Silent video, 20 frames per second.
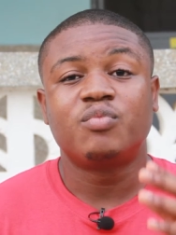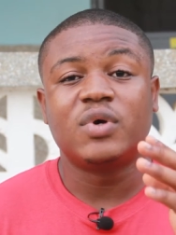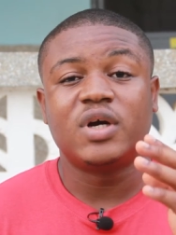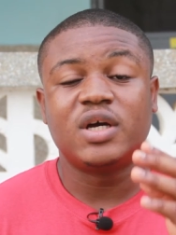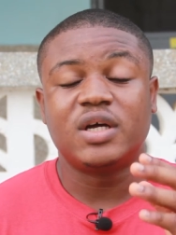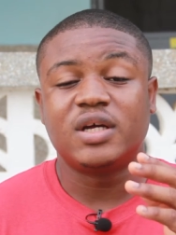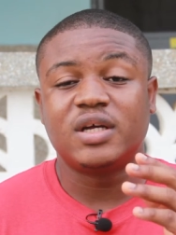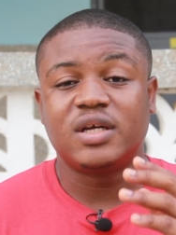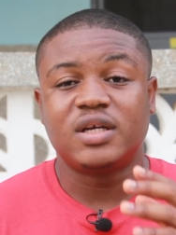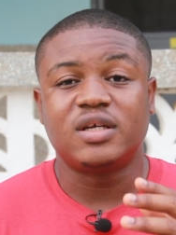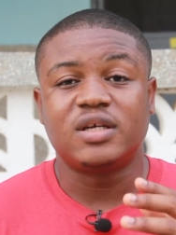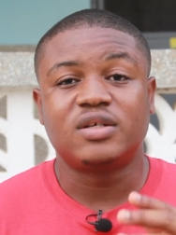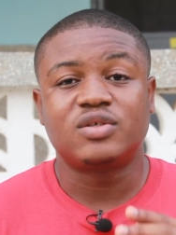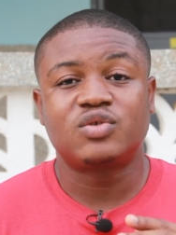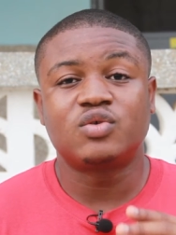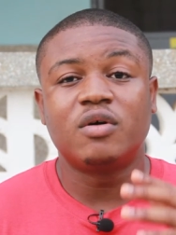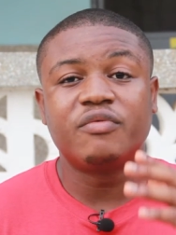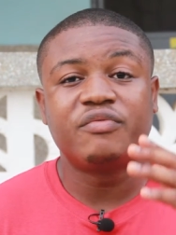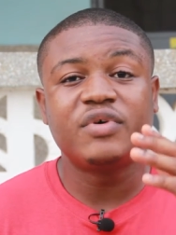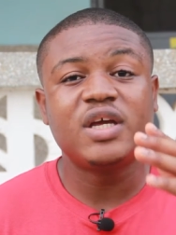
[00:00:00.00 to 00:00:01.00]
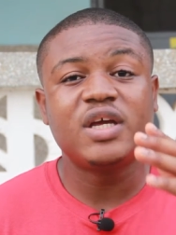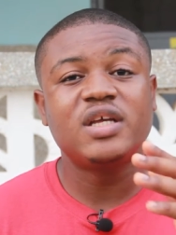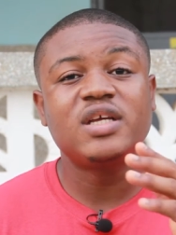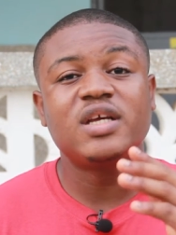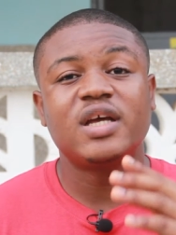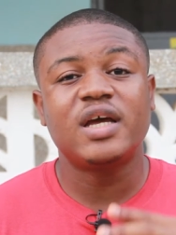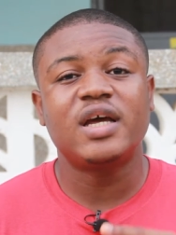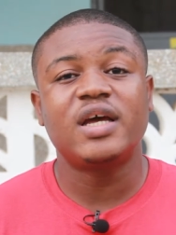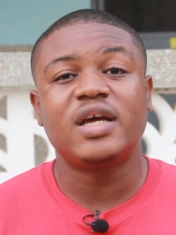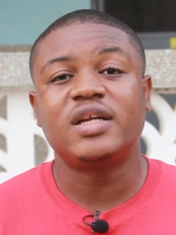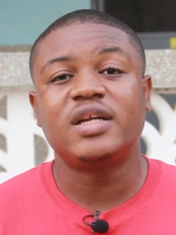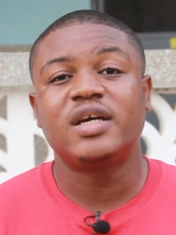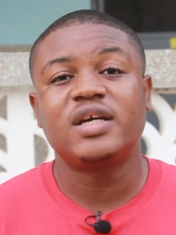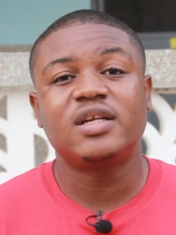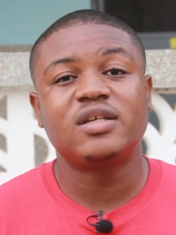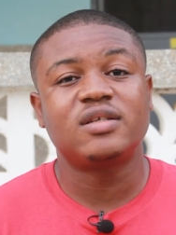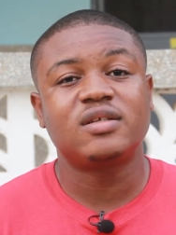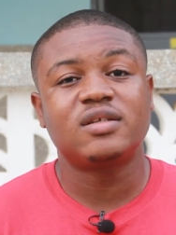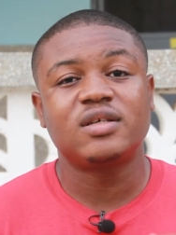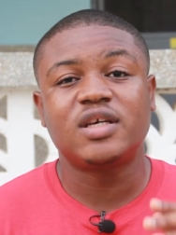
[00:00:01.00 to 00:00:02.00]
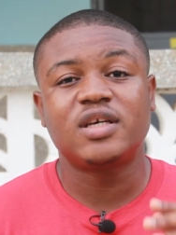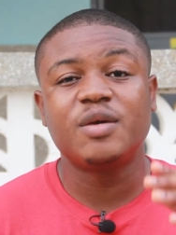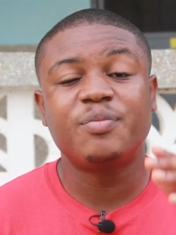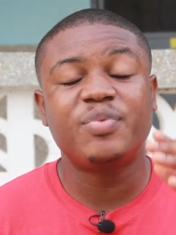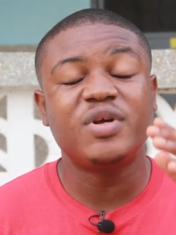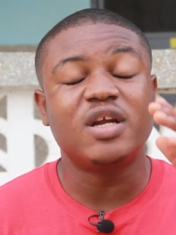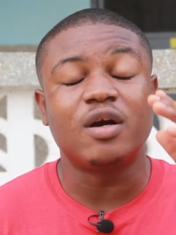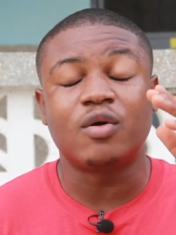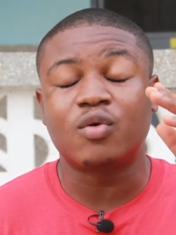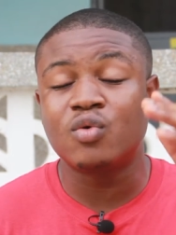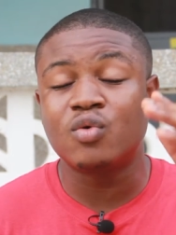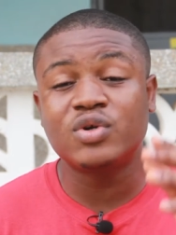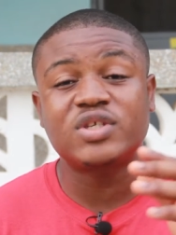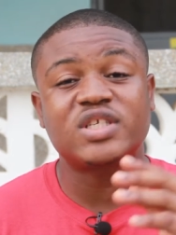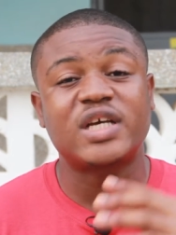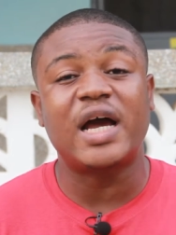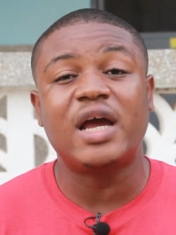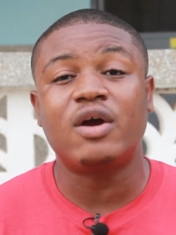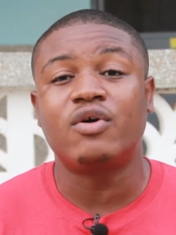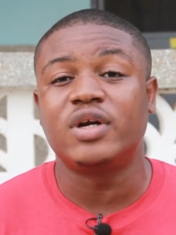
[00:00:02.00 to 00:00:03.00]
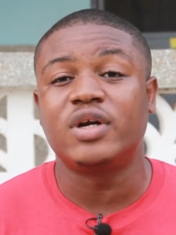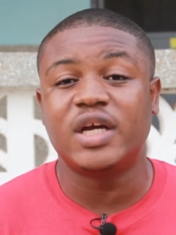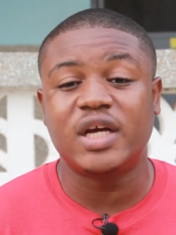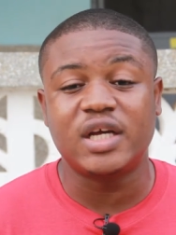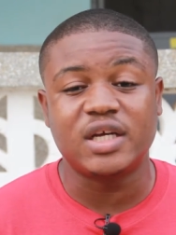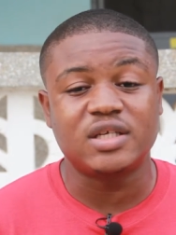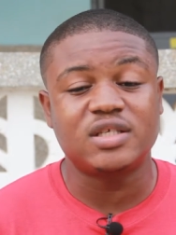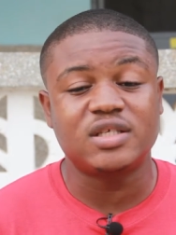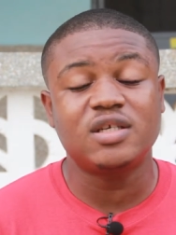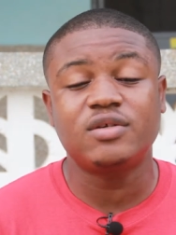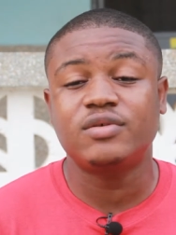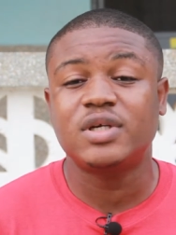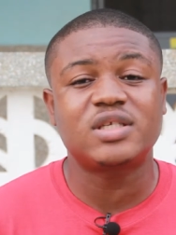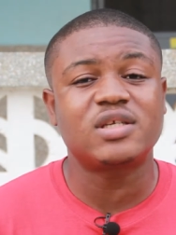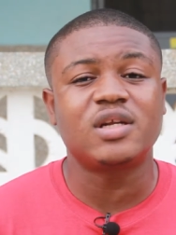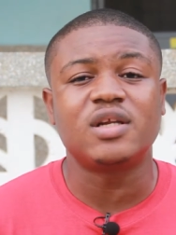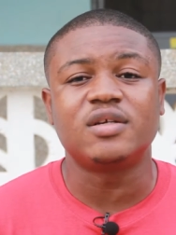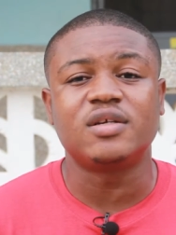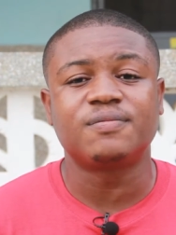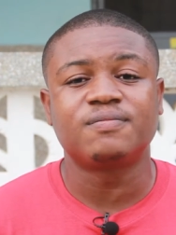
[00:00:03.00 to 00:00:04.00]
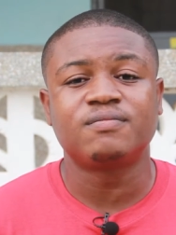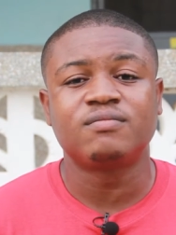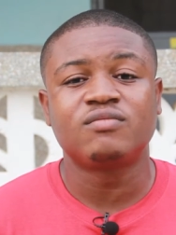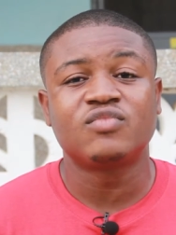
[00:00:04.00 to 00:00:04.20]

uh, eh, surveying her and then keeping a close eye on her seriously